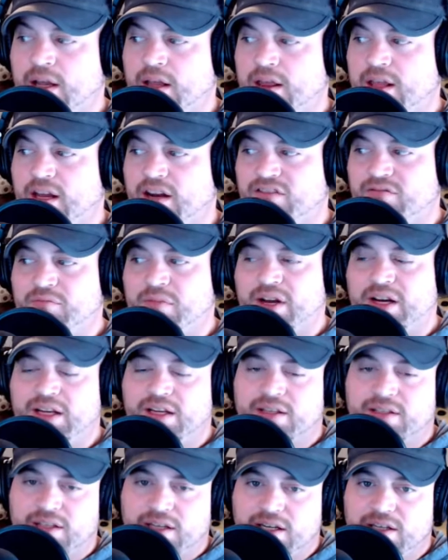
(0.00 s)
that if money
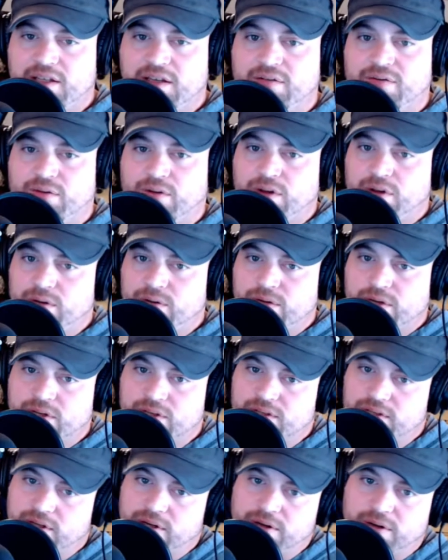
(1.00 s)
is easy for you,
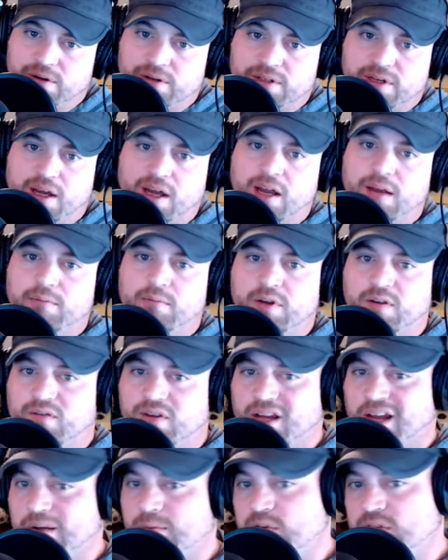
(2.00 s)
consider your time. If
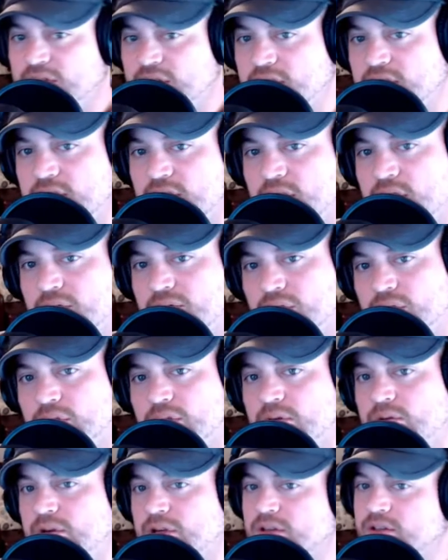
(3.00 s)
time is easy for
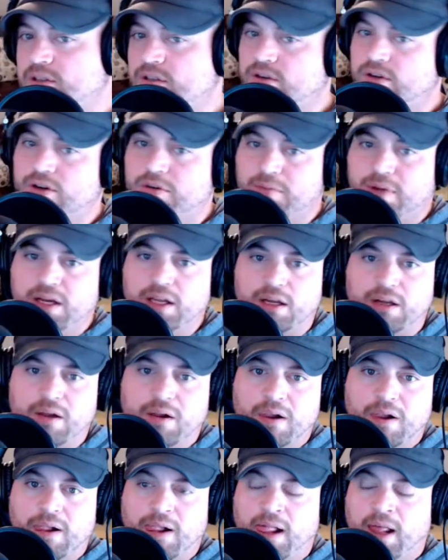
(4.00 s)
you, consider your money.
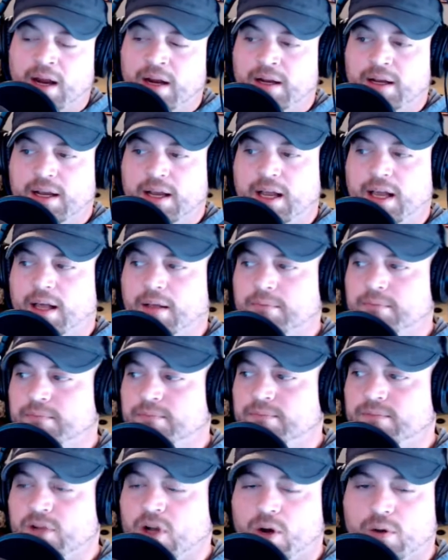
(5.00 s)

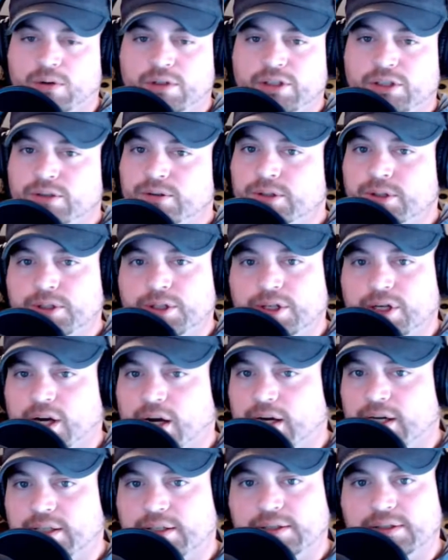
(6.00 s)
Only you know your
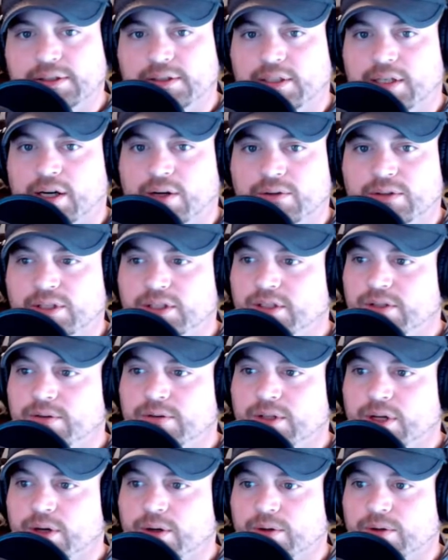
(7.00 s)
heart. Only you
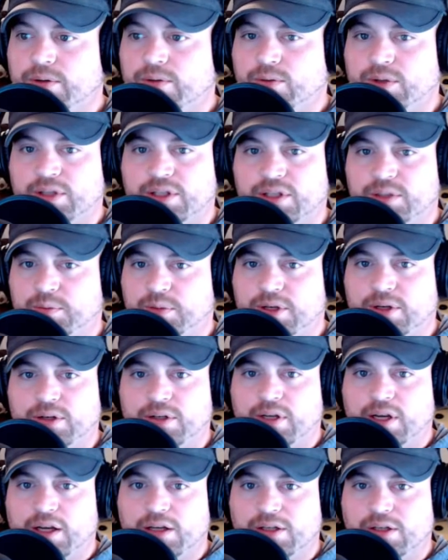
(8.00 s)
know what the
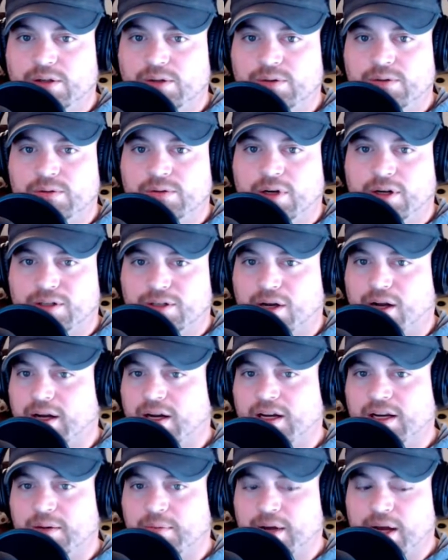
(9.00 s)
Spirit and you are
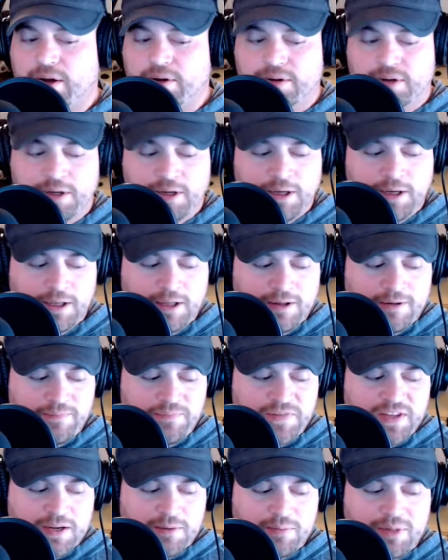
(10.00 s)
talking about.
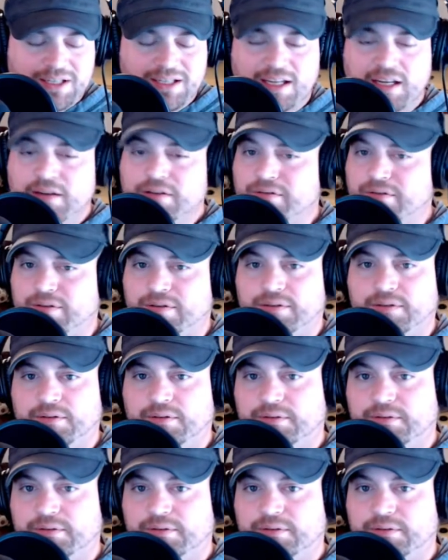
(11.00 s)
But give